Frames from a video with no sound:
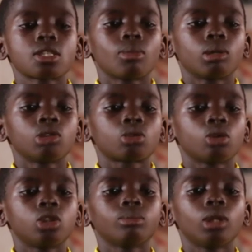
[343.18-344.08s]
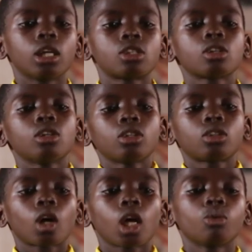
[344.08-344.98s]
his mommy told him that,
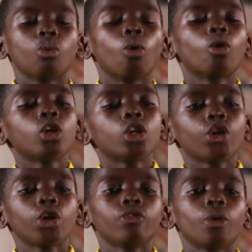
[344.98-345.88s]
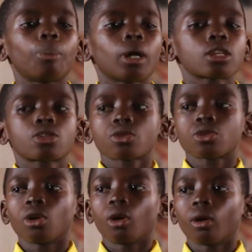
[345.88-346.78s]
Taiwo, if you
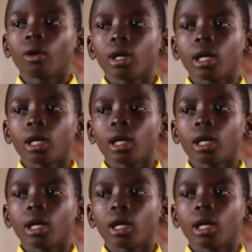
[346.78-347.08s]
pass your